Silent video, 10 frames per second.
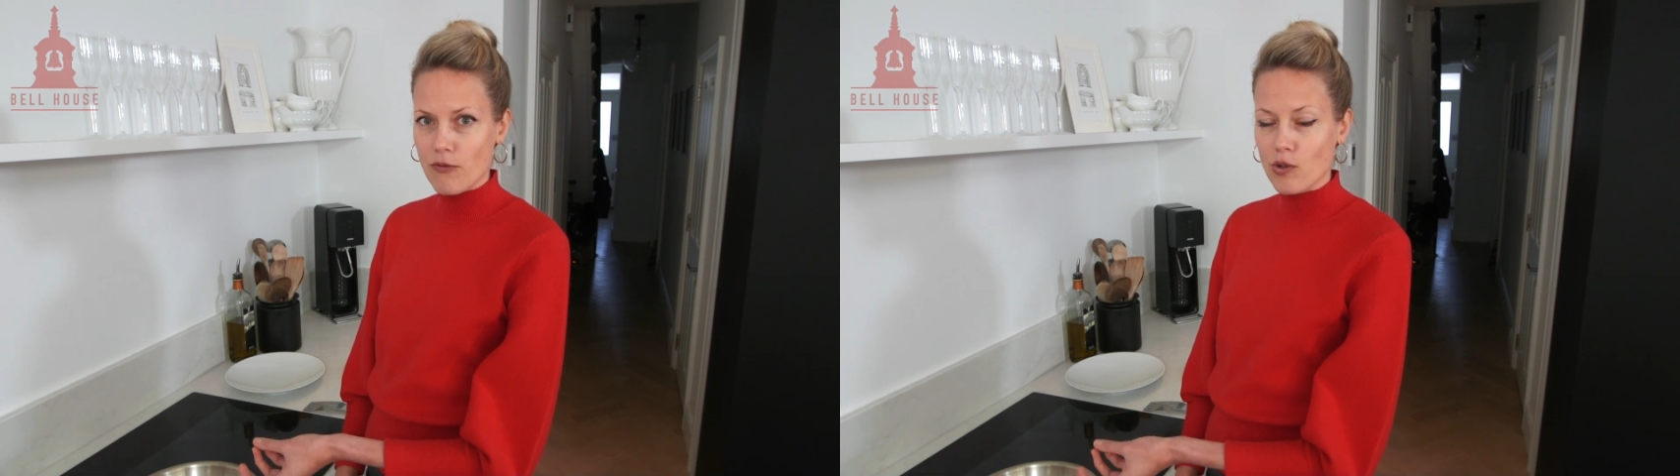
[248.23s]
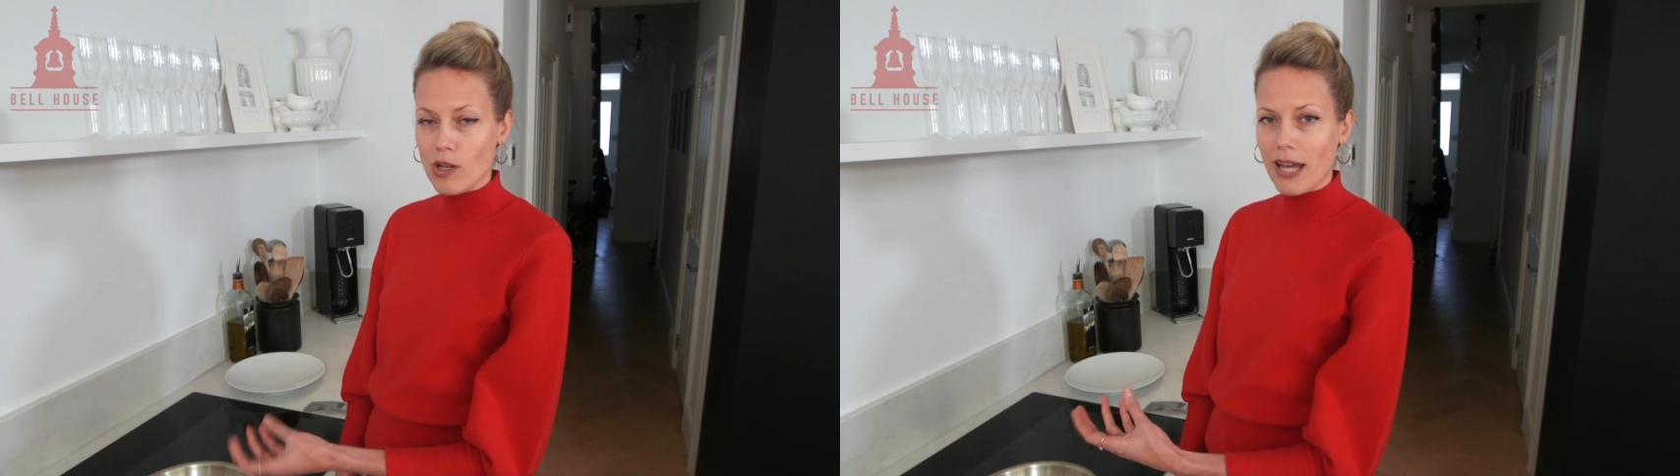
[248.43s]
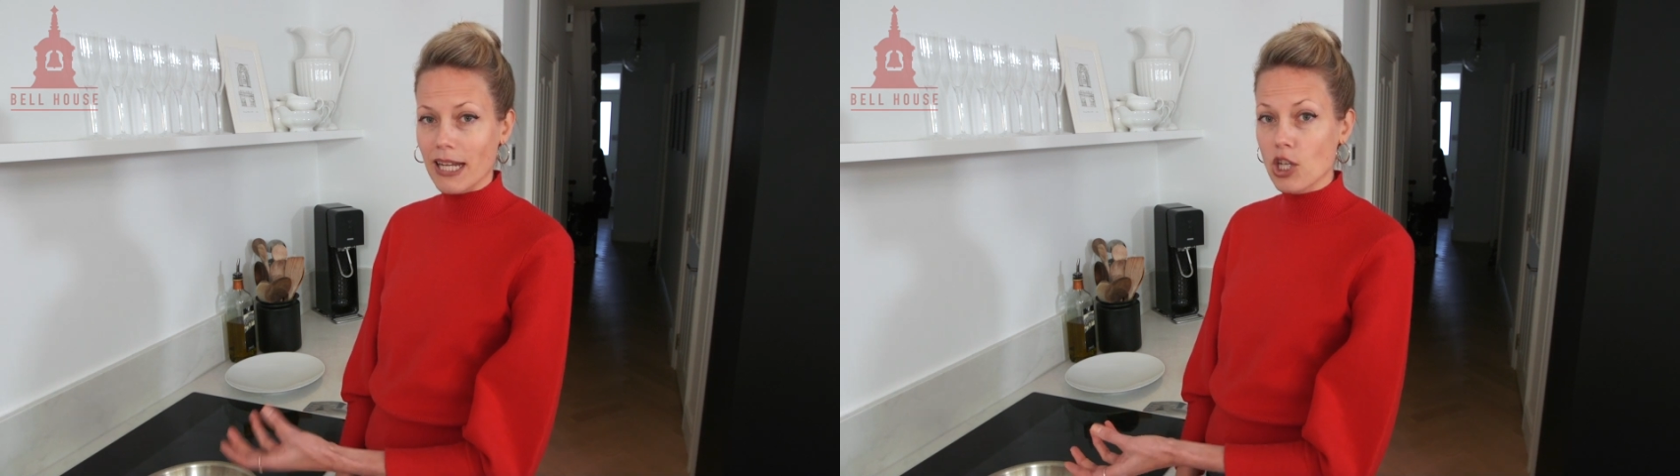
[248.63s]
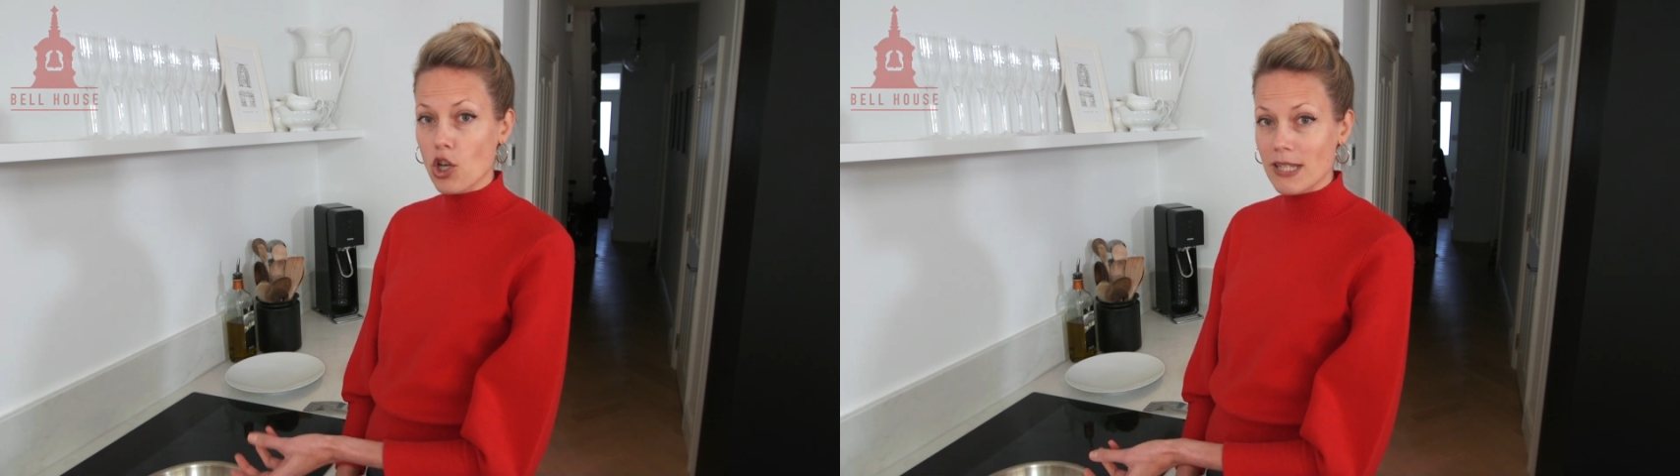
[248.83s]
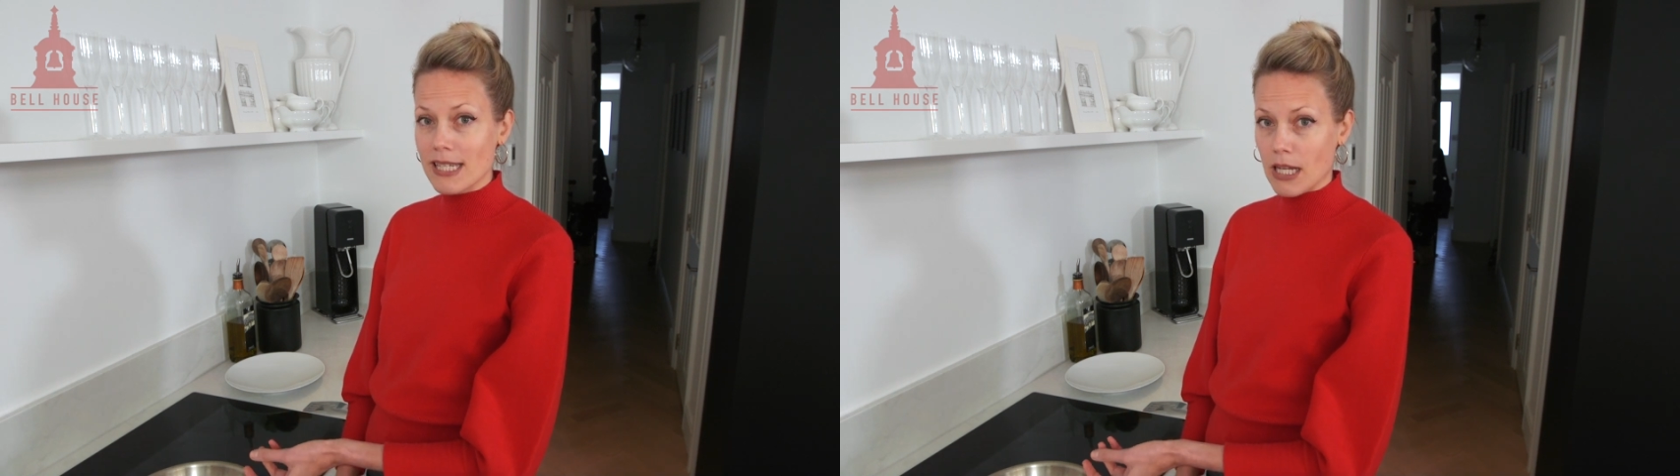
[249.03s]
food like
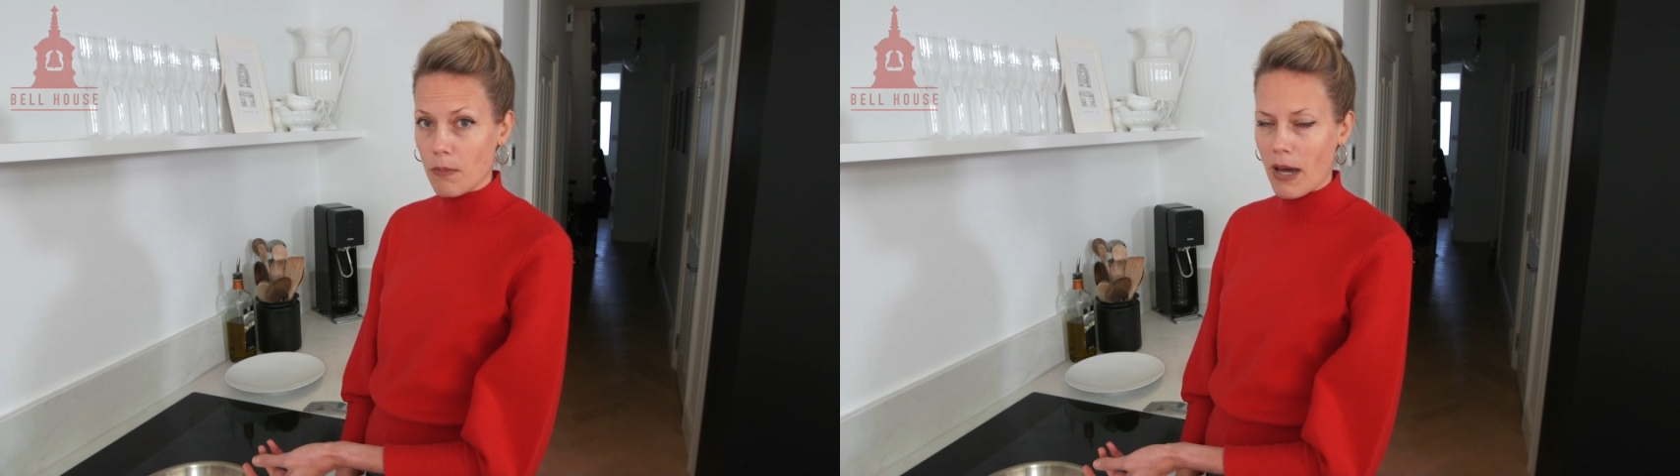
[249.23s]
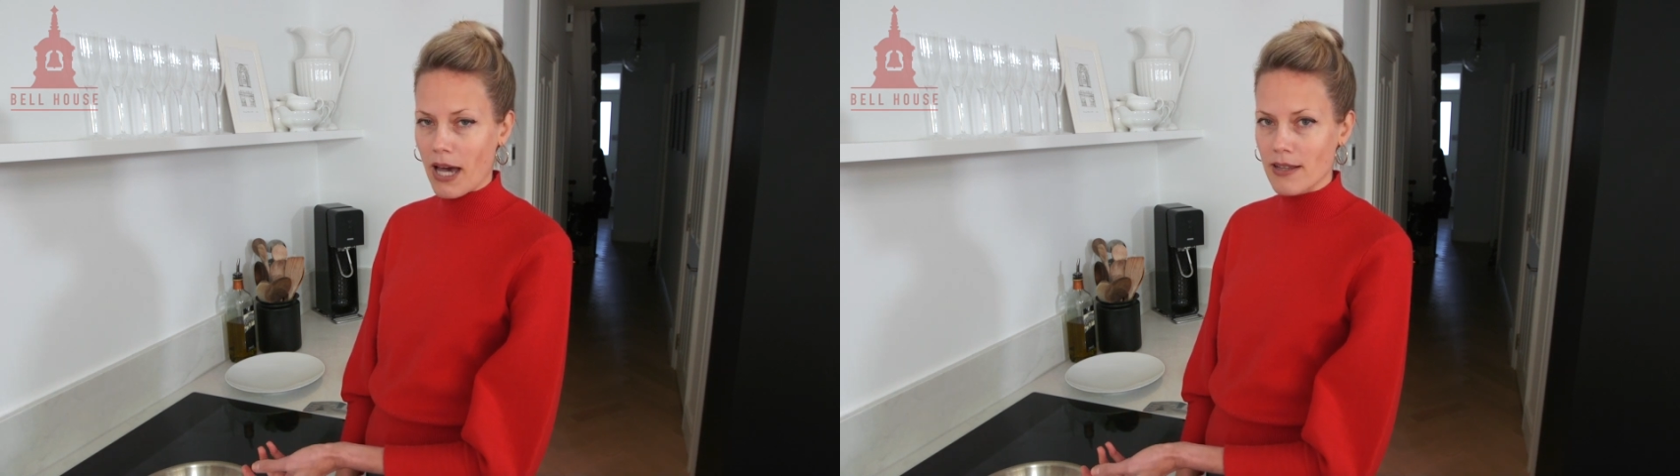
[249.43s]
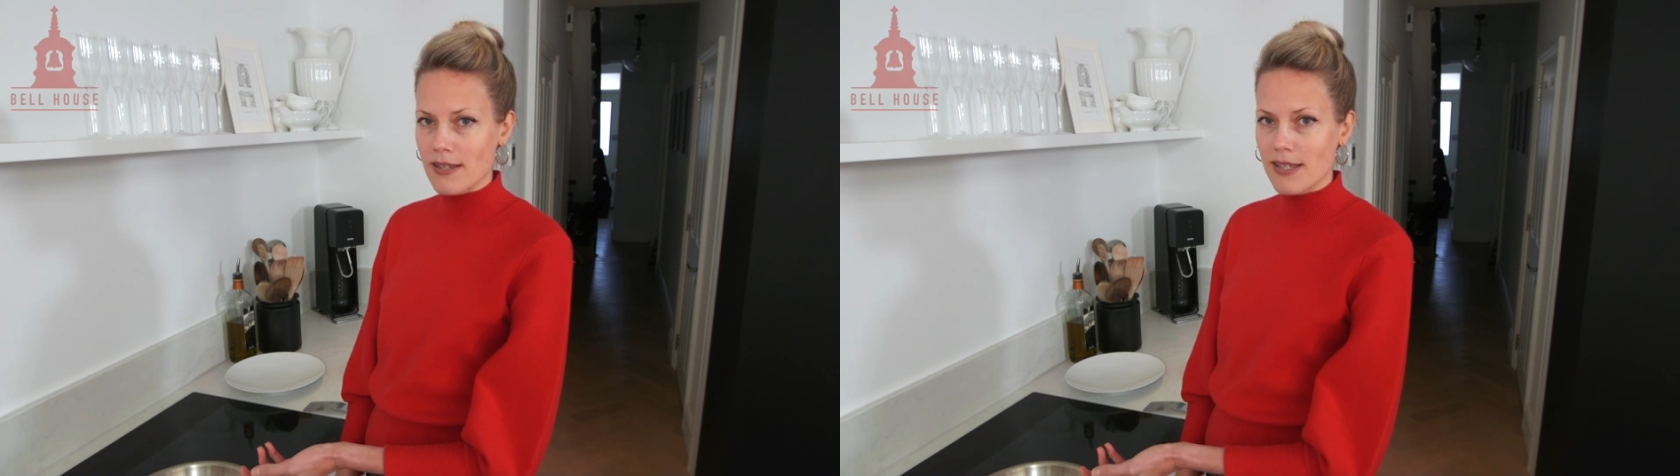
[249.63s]
non-stick pans.